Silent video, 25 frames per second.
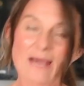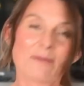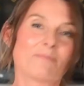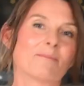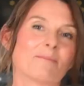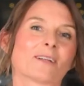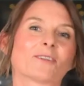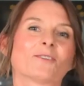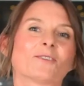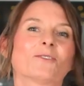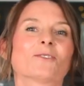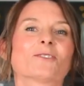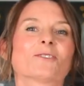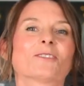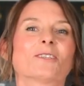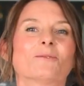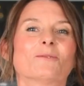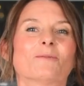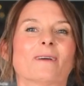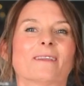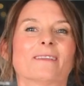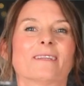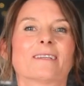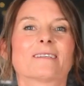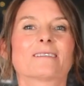But usually
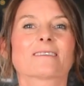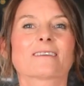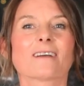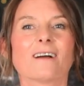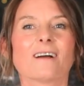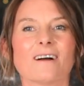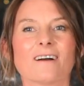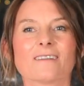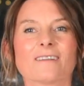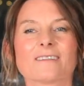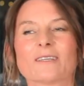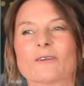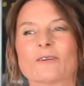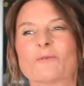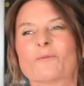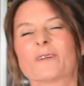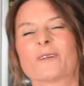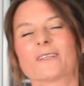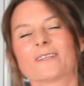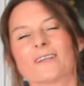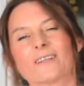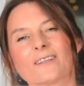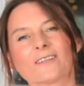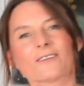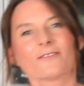when it's hot, we
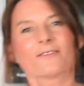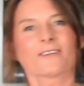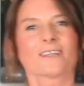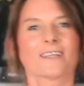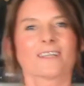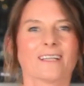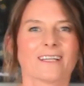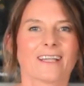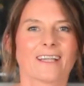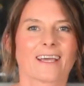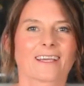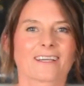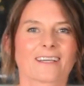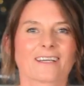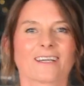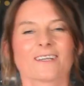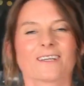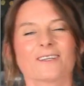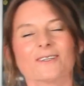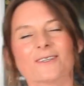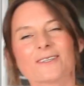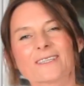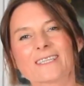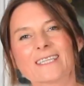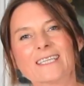don't feel like
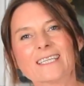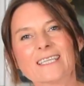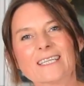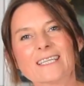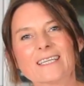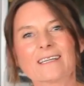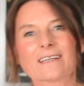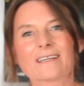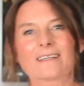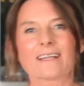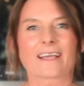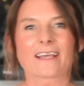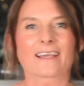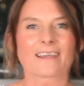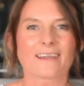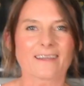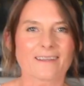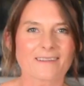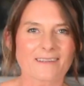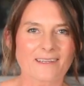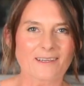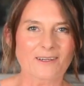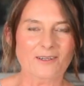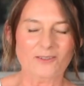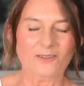cooking, like
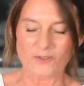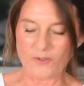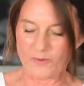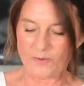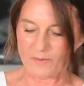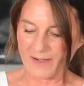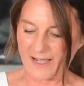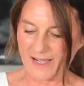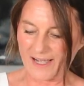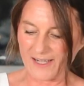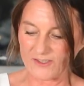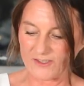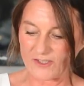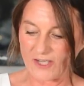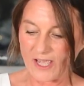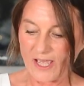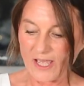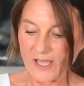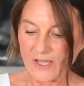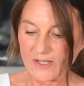eating too much.